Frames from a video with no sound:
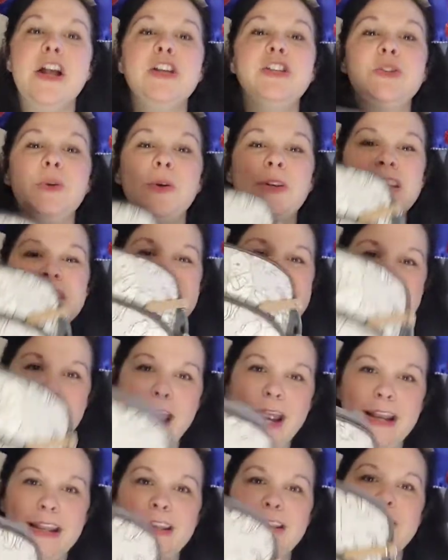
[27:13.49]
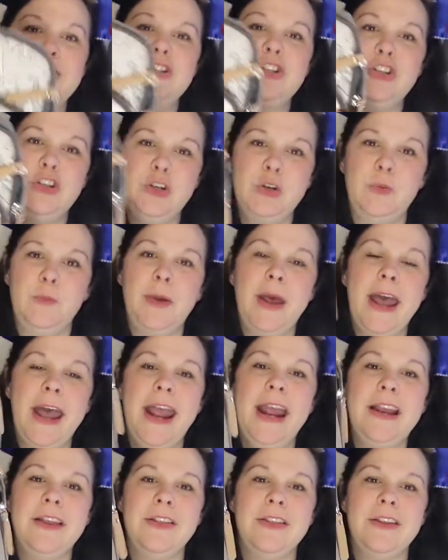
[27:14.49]
So I decided to
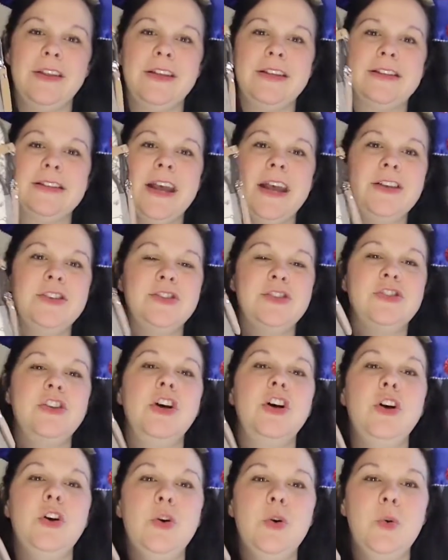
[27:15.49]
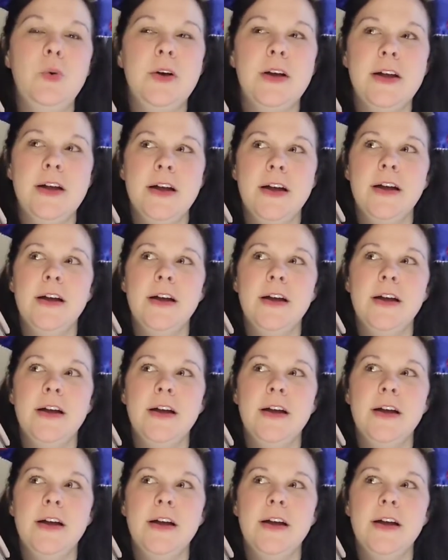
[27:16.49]
pack this as though